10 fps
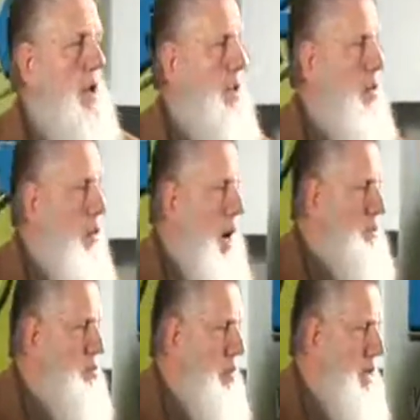
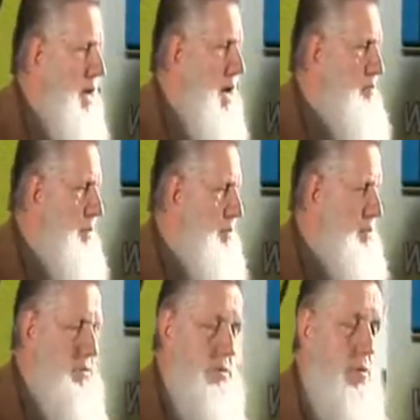Watch what
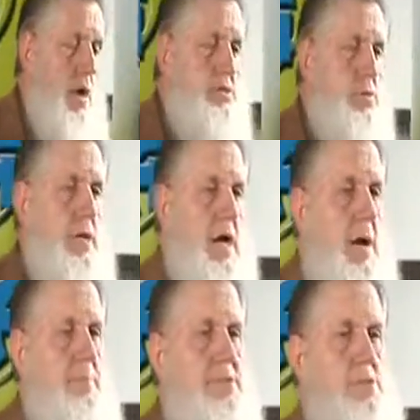
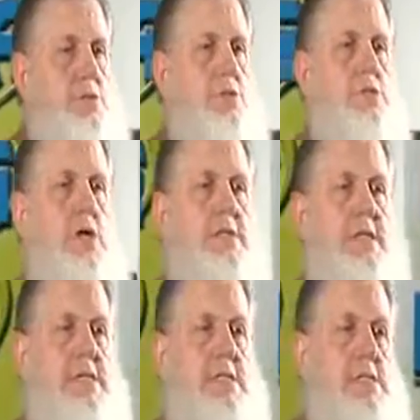happens when you start
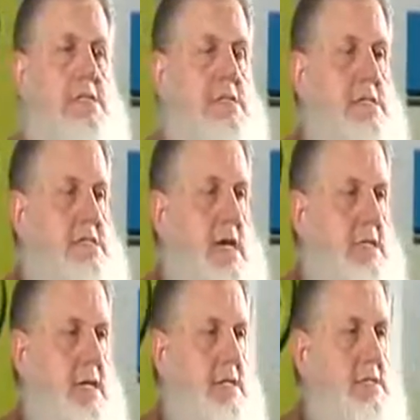teaching these kids that
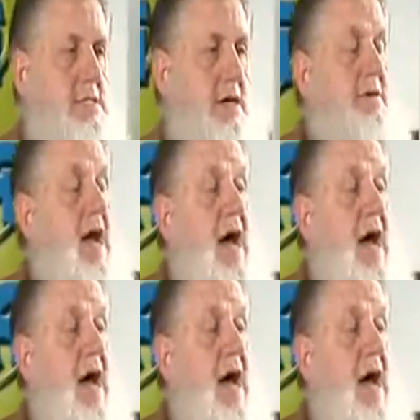kind of stuff,